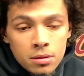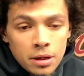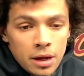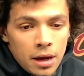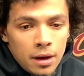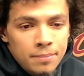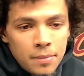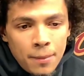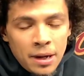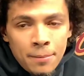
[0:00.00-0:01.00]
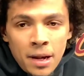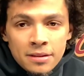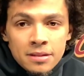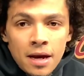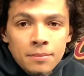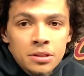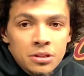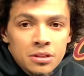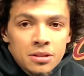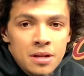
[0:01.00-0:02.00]
Than I mean, I'm not the type to
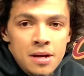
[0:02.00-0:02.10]
just